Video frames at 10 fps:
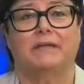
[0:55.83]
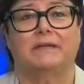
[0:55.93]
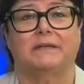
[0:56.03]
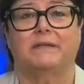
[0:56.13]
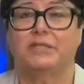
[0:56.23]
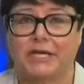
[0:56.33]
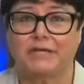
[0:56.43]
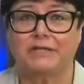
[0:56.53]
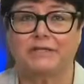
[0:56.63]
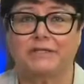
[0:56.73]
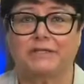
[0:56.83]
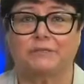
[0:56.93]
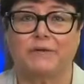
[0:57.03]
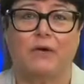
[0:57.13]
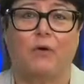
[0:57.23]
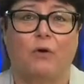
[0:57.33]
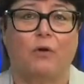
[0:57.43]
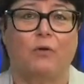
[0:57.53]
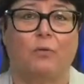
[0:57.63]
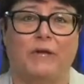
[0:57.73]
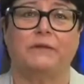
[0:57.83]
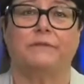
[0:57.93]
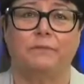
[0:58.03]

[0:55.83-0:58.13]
But the changes we all went